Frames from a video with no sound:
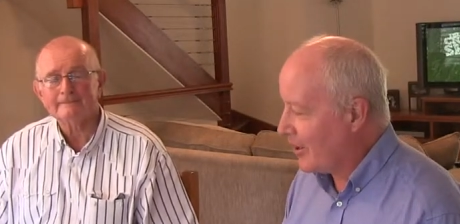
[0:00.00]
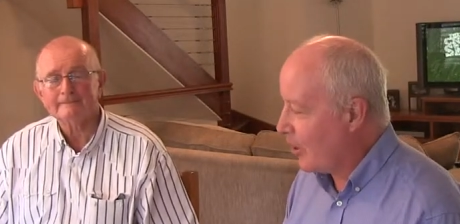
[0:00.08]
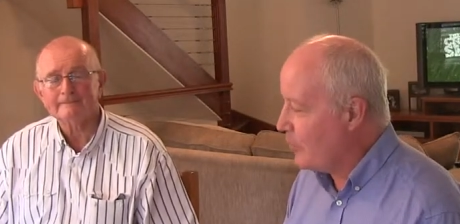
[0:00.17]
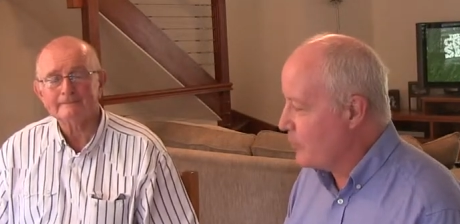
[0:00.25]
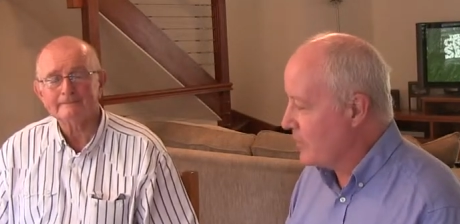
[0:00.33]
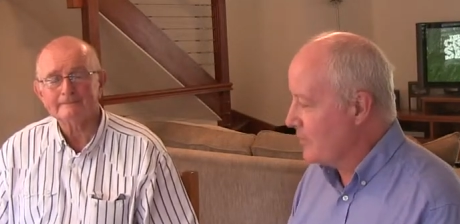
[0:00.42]
Speaker 1: uh,
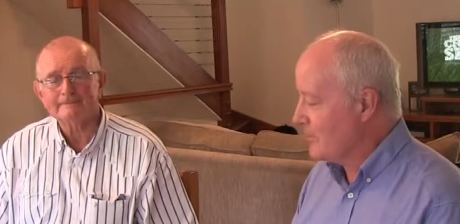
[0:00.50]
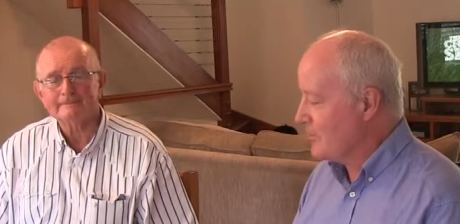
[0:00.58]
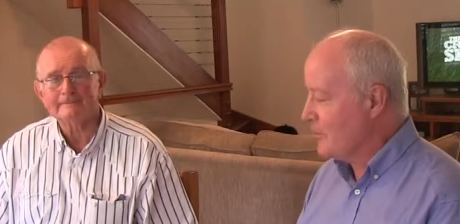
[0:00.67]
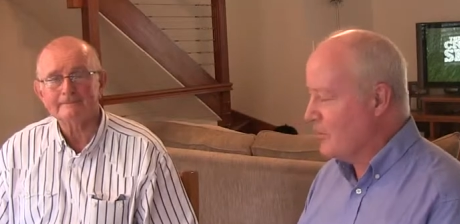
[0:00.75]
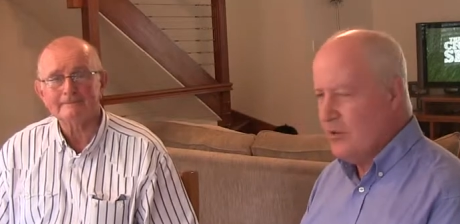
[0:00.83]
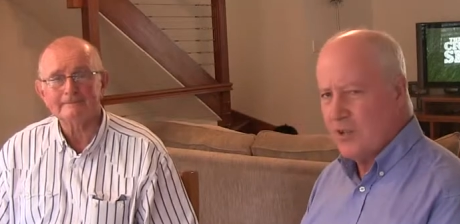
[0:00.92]

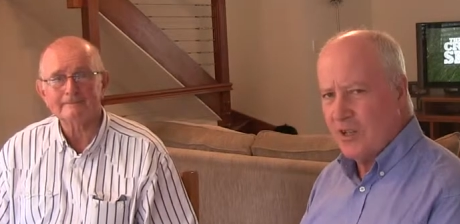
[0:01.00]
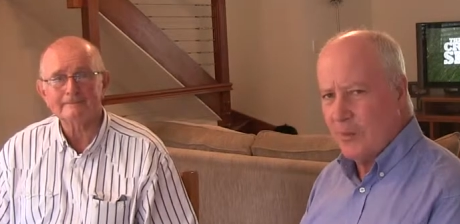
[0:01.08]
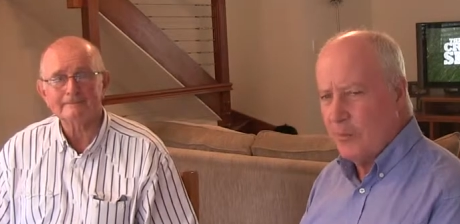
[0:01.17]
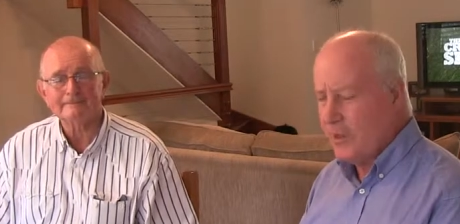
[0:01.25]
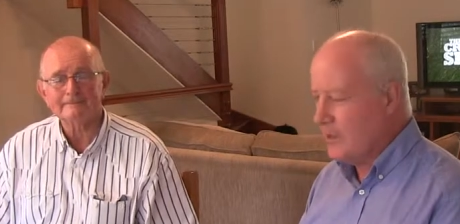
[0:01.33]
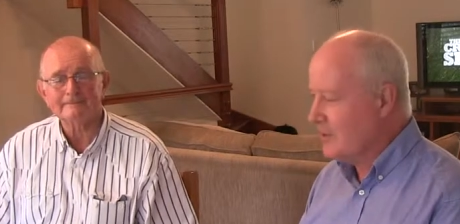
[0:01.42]
copious news
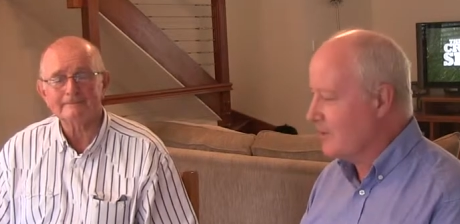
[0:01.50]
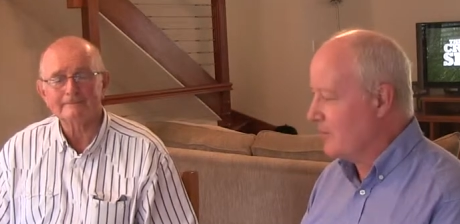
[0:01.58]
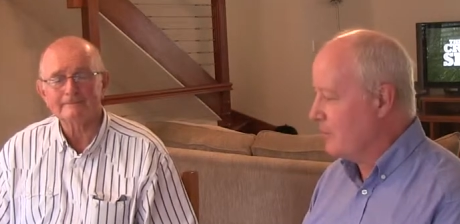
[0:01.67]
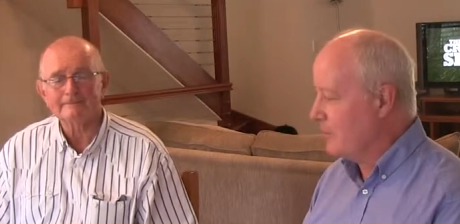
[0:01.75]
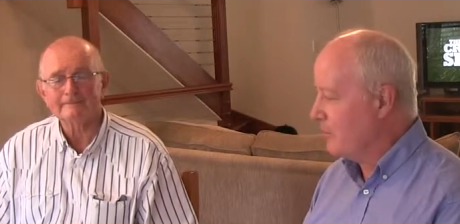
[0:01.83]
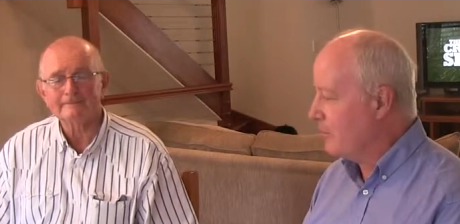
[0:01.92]
clippings
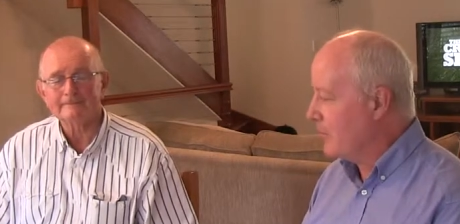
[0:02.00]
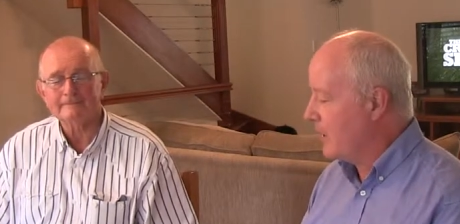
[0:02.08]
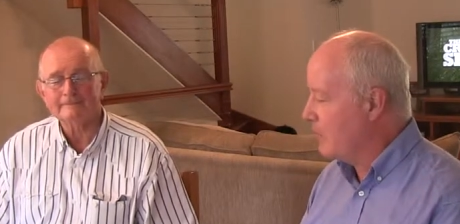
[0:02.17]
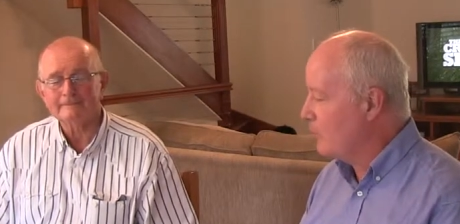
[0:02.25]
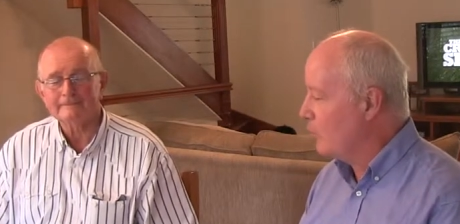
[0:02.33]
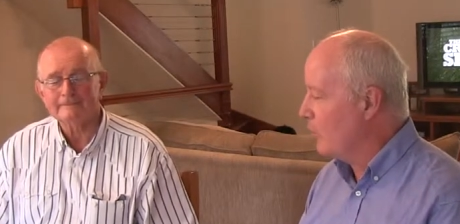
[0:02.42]
and
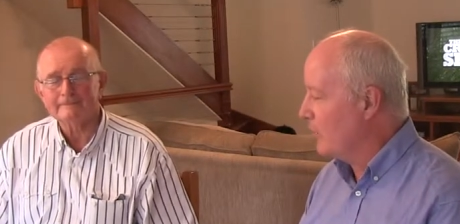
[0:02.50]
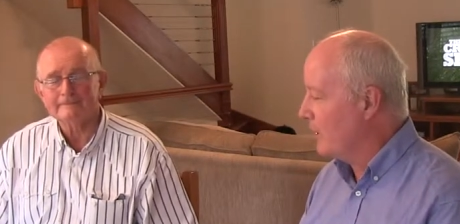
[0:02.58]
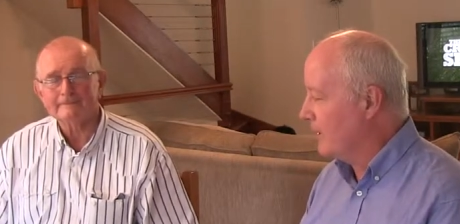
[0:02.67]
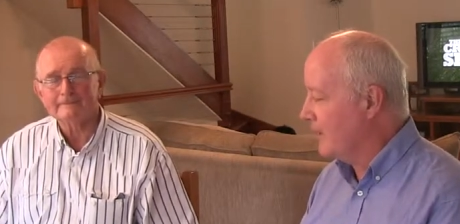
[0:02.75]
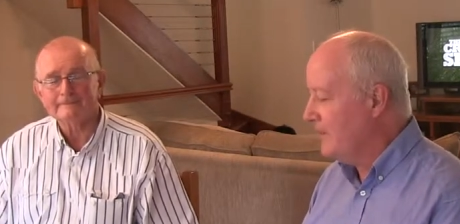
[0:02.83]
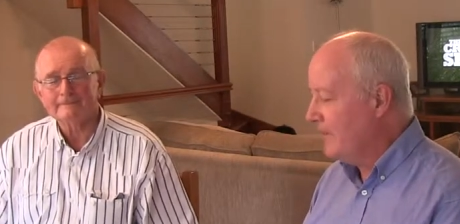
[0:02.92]
paperwork
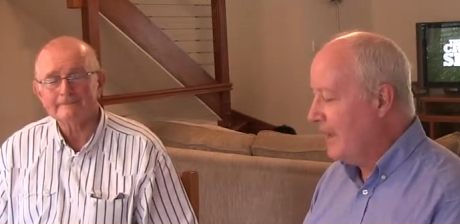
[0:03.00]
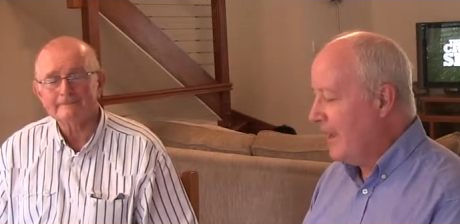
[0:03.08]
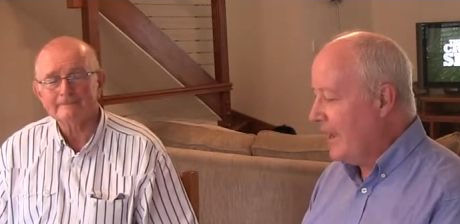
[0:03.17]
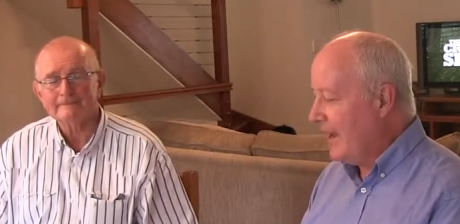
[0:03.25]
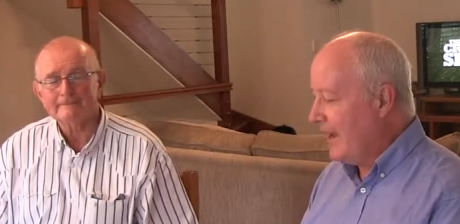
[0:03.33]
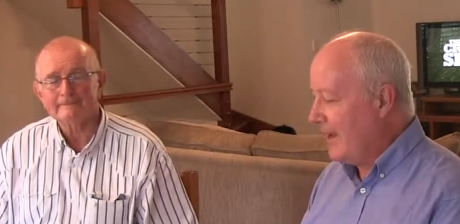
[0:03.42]
here.
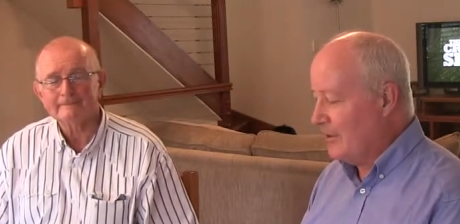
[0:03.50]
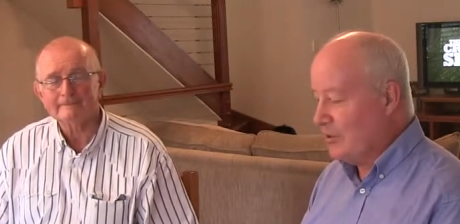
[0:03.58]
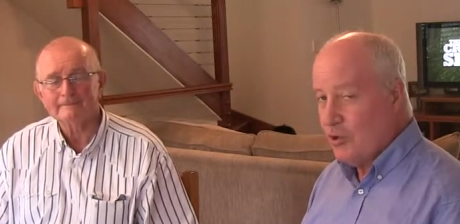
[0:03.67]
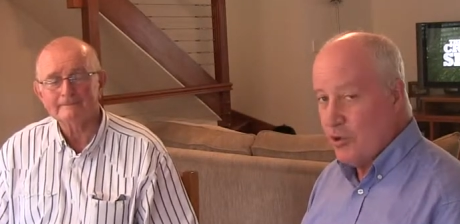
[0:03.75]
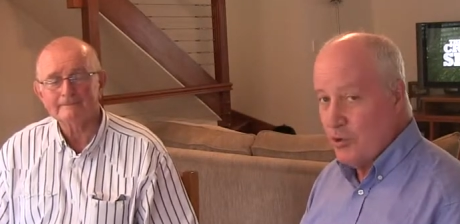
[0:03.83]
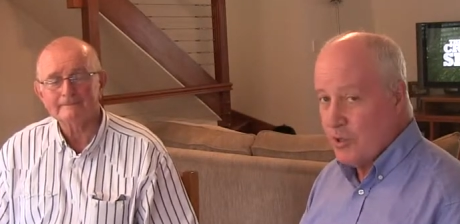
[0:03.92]
Uh,
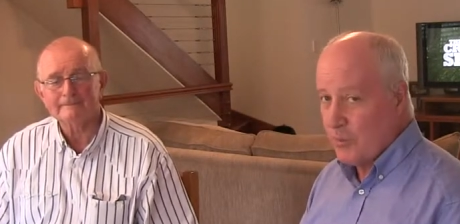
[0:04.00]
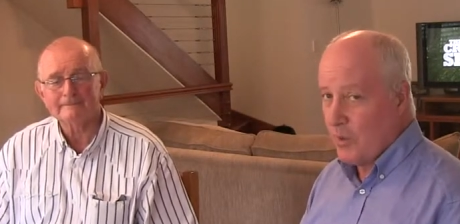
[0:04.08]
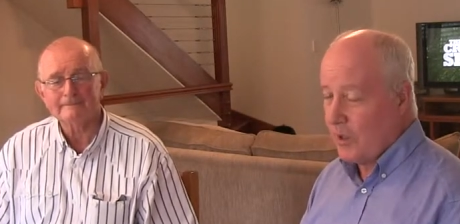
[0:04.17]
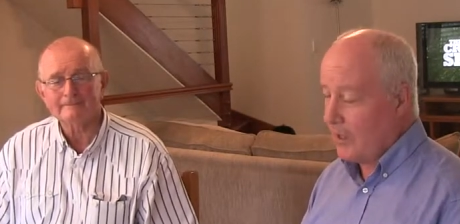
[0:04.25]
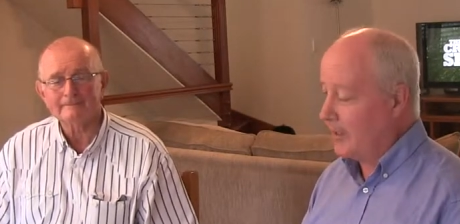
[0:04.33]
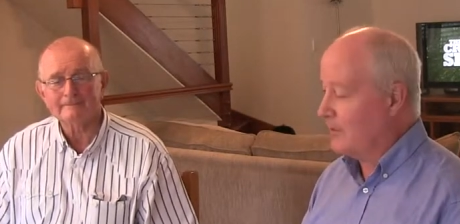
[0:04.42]
two
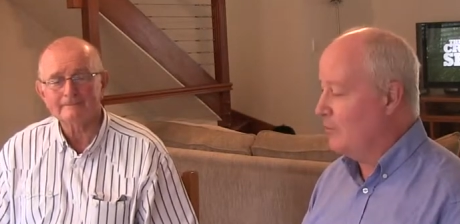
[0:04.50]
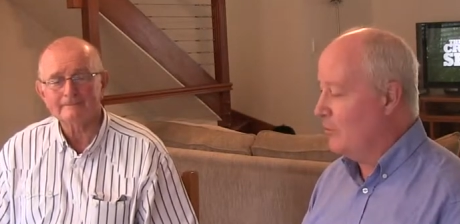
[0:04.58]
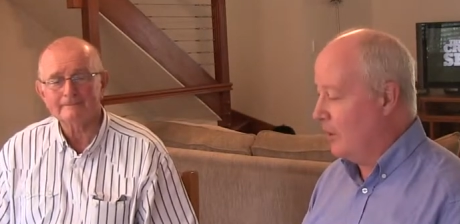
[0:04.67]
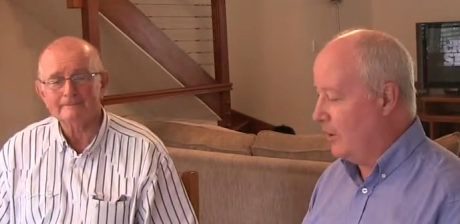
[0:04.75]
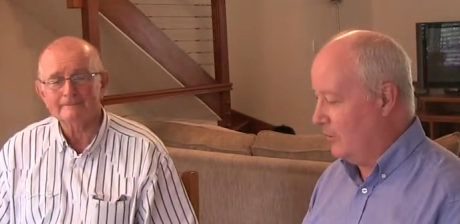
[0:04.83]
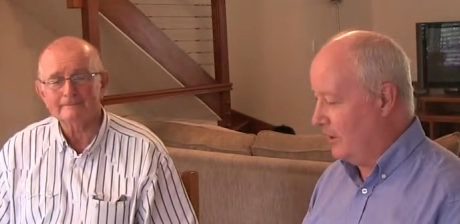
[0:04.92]
sprung out to
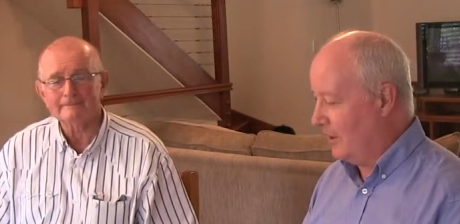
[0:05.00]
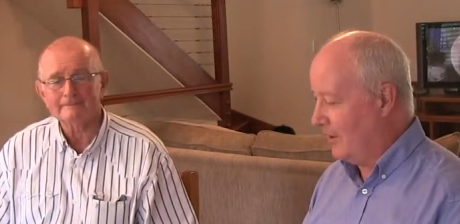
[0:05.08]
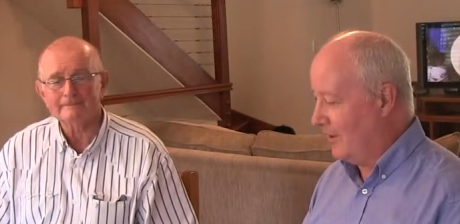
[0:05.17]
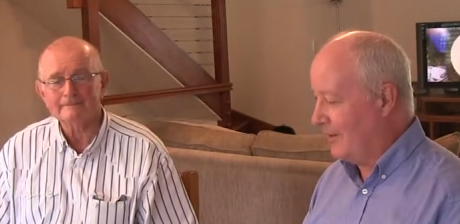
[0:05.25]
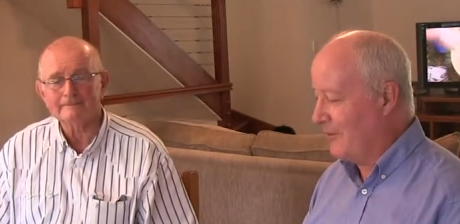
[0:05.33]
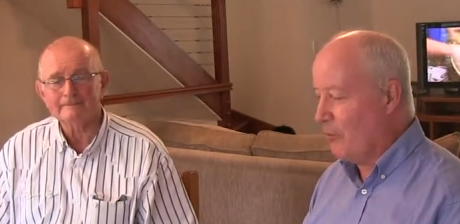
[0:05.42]
mind
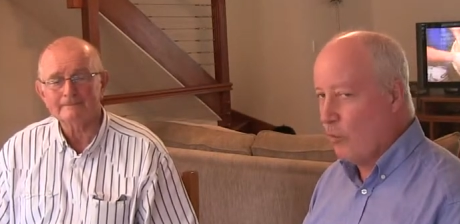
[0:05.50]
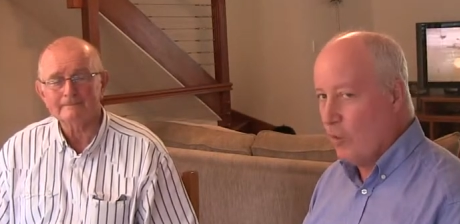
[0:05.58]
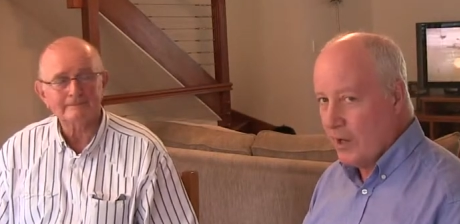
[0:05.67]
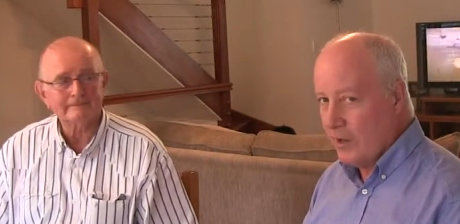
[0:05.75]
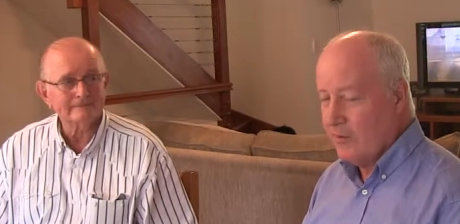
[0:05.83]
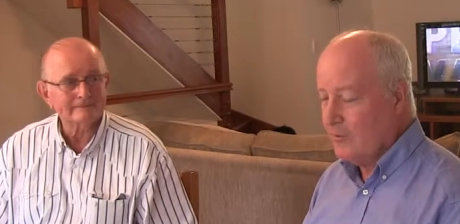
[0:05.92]
immediately.
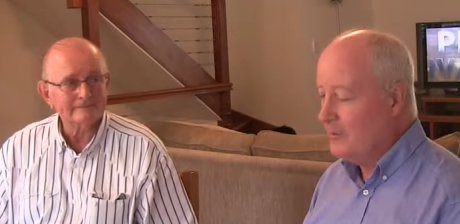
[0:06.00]
One of